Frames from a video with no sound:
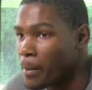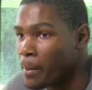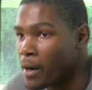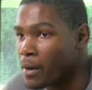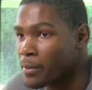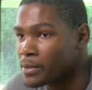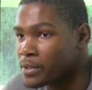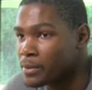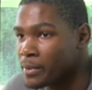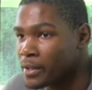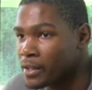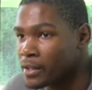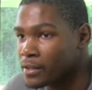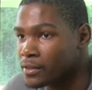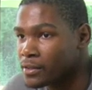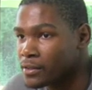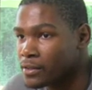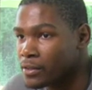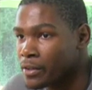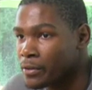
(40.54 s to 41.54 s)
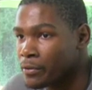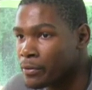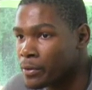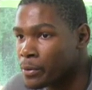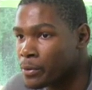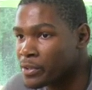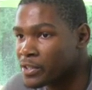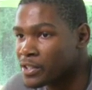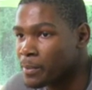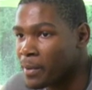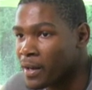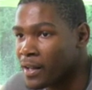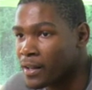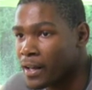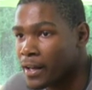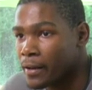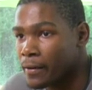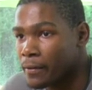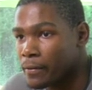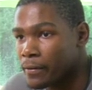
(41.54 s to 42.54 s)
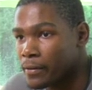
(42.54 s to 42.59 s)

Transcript: mom is a big influence in my life,